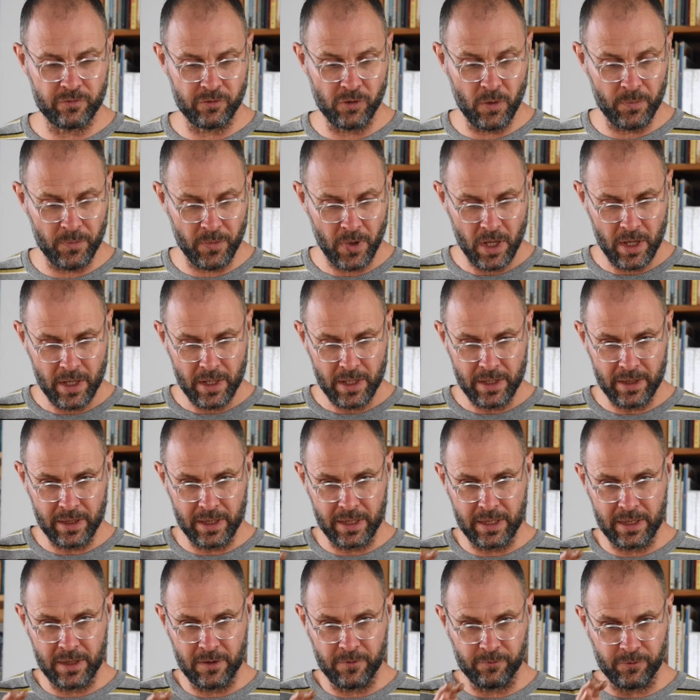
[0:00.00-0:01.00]
from
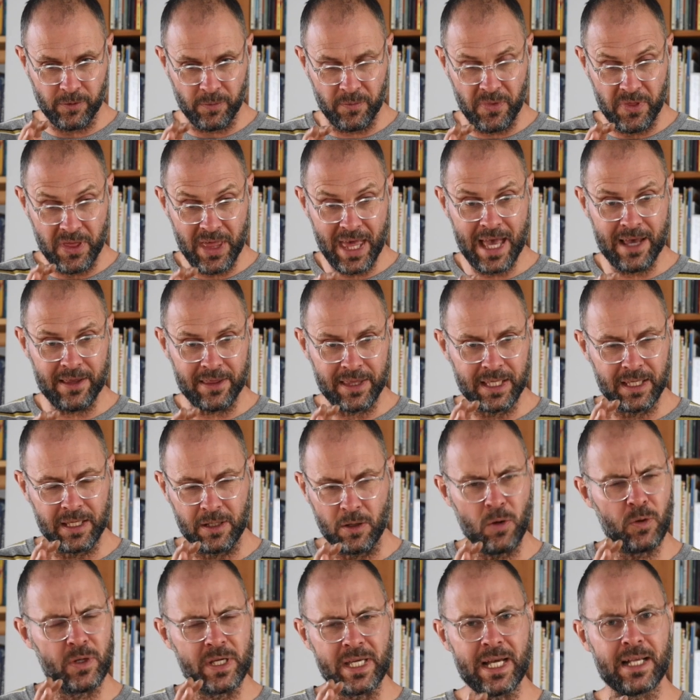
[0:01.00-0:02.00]
there
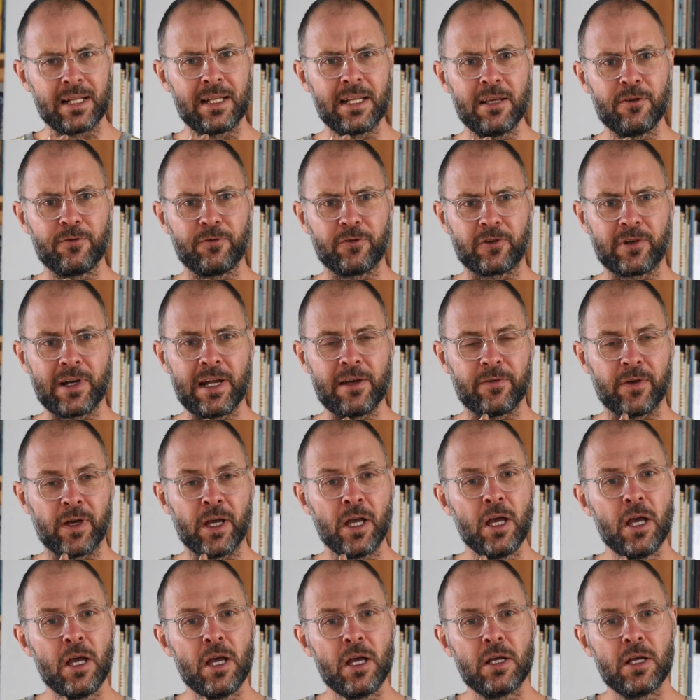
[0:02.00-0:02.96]
thinking, oh yeah, live forever,